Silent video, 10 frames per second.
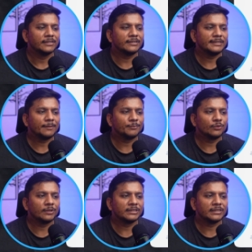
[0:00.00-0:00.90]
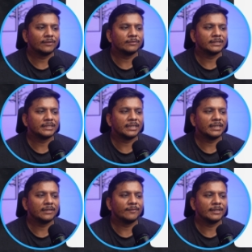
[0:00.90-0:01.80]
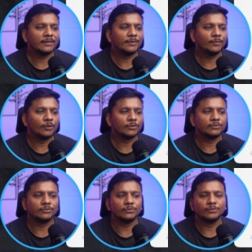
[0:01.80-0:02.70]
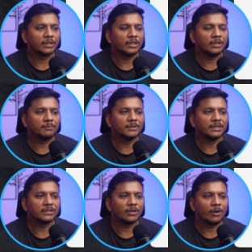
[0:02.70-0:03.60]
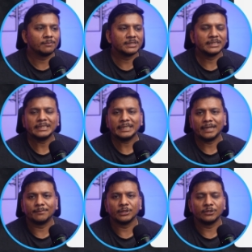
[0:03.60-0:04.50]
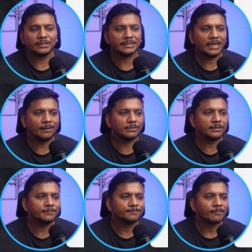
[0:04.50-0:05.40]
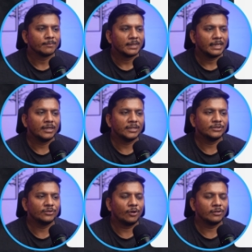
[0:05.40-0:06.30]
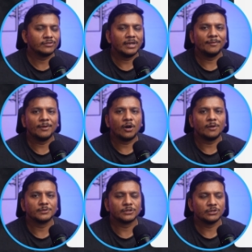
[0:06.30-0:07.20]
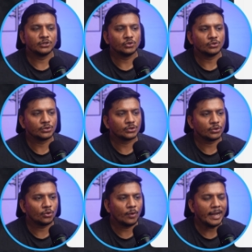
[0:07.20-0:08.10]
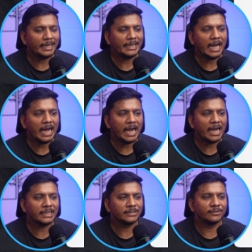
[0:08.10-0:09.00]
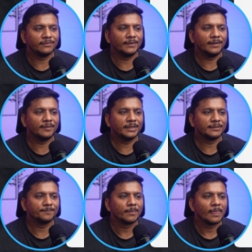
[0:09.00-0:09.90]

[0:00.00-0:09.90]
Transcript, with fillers: So it's up to us, I would say, whether we want to keep this option enabled or disabled. And you also have an option to show and hide your favorite.